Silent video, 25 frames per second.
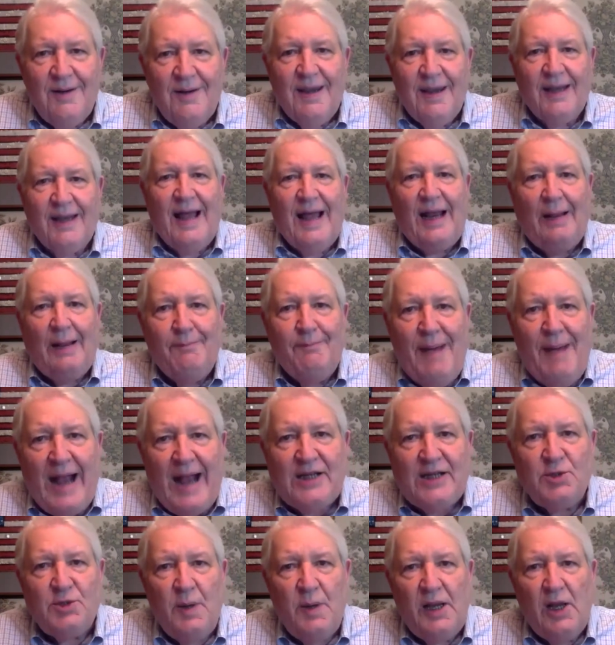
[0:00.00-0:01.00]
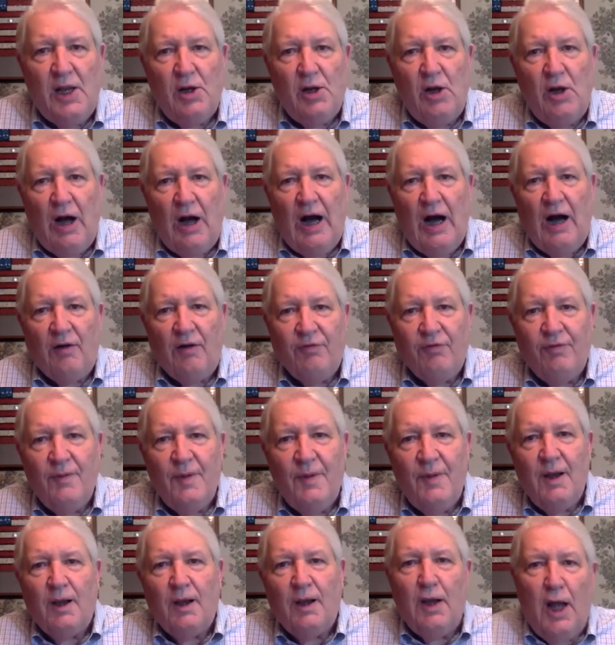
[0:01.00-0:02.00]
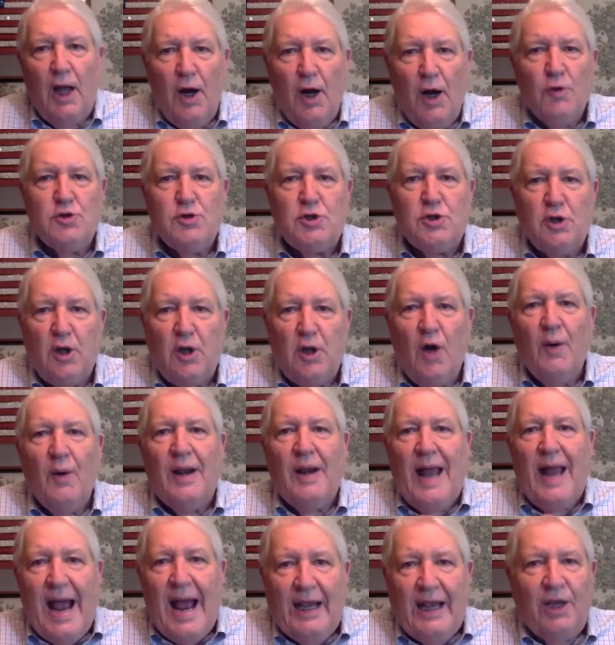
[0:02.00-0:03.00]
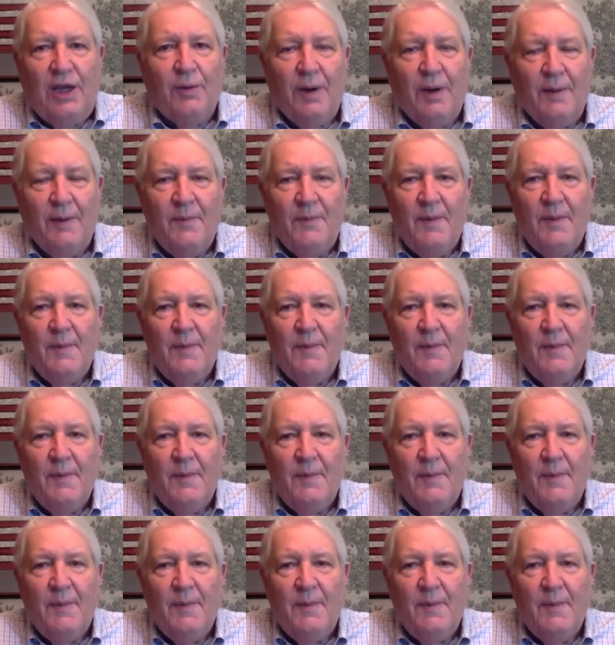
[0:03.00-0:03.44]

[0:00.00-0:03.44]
and like a backswing in golf, low, slow, and accurate.